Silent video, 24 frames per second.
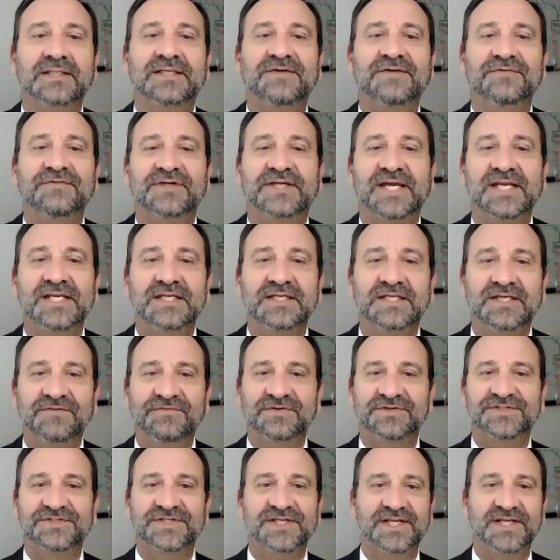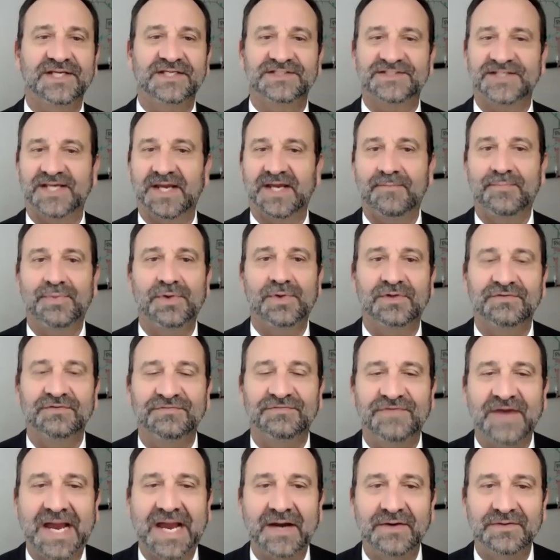you give us an example
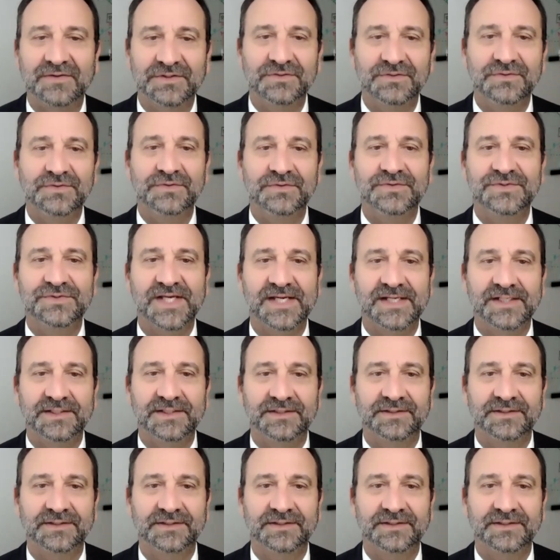of how you use that?